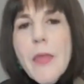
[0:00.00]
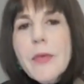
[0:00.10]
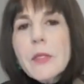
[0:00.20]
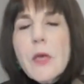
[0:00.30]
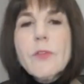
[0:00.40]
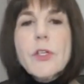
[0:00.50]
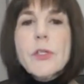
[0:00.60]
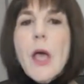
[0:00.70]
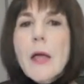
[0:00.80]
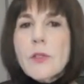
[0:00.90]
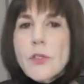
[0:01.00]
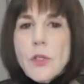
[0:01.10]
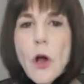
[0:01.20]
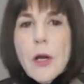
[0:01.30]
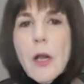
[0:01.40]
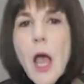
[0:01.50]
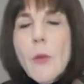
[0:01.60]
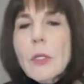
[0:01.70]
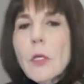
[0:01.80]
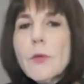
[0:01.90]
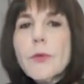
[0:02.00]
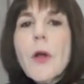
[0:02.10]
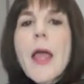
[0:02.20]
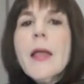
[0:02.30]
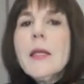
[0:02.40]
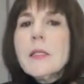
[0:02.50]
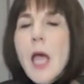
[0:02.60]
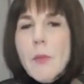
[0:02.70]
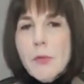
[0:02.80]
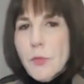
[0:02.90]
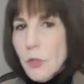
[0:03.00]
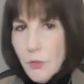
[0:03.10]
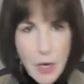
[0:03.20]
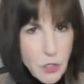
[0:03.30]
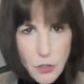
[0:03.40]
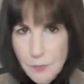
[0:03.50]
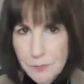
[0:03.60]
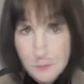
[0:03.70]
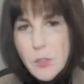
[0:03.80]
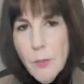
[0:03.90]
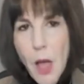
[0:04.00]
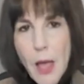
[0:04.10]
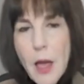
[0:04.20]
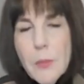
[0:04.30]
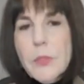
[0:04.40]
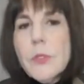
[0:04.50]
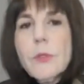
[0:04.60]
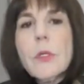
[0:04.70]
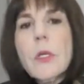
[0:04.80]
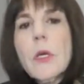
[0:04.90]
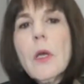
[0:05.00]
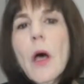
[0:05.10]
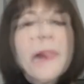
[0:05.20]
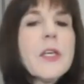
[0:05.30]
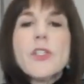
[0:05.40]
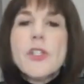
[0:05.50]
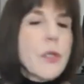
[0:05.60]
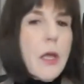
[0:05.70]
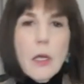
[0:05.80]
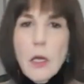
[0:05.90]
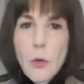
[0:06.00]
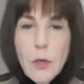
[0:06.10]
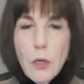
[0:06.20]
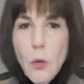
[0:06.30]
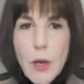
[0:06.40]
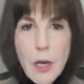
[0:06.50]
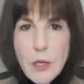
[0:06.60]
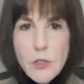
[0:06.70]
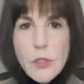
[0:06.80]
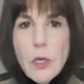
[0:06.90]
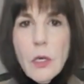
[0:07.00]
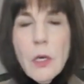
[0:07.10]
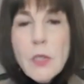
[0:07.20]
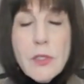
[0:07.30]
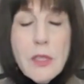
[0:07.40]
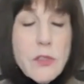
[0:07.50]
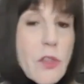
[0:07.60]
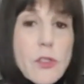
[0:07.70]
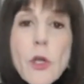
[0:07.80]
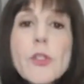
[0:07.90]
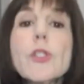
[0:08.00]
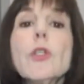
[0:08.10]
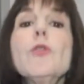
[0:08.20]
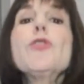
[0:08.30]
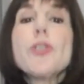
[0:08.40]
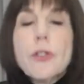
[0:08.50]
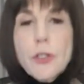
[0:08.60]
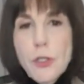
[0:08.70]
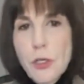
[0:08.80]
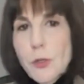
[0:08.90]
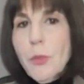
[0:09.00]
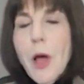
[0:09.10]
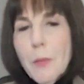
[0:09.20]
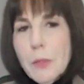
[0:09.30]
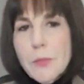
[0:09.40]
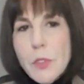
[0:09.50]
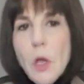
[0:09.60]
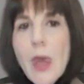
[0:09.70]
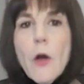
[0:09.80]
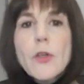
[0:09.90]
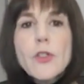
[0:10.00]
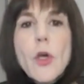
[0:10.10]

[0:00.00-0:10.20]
I think they've just gotten started. I would look for any type of correction as a buy opportunity. I think it's just getting going, quite honestly, because there's, there's no solution to these problems that are